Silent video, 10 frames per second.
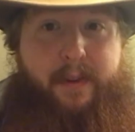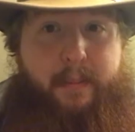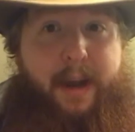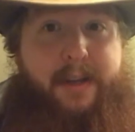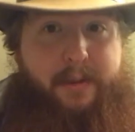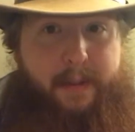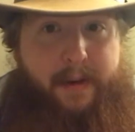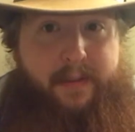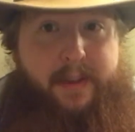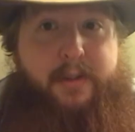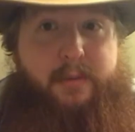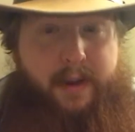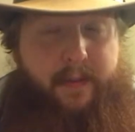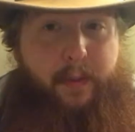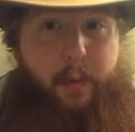for the price you pay for these, you
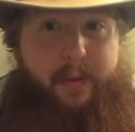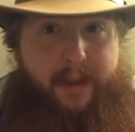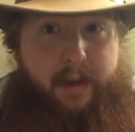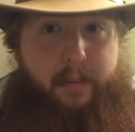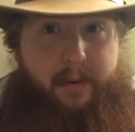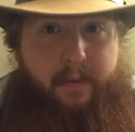definitely want that human